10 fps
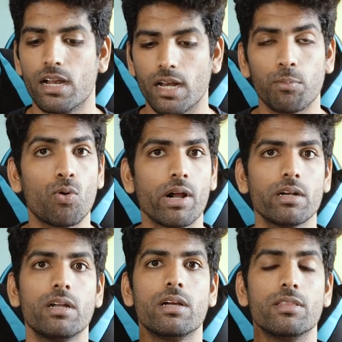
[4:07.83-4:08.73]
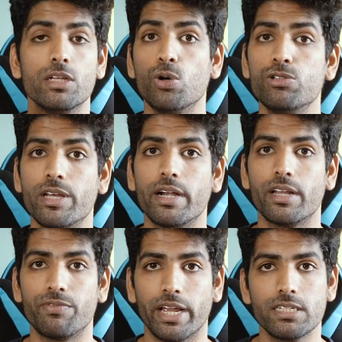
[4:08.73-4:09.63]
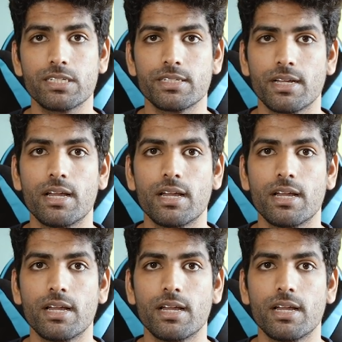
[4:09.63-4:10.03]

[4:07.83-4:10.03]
Number one, the user interface.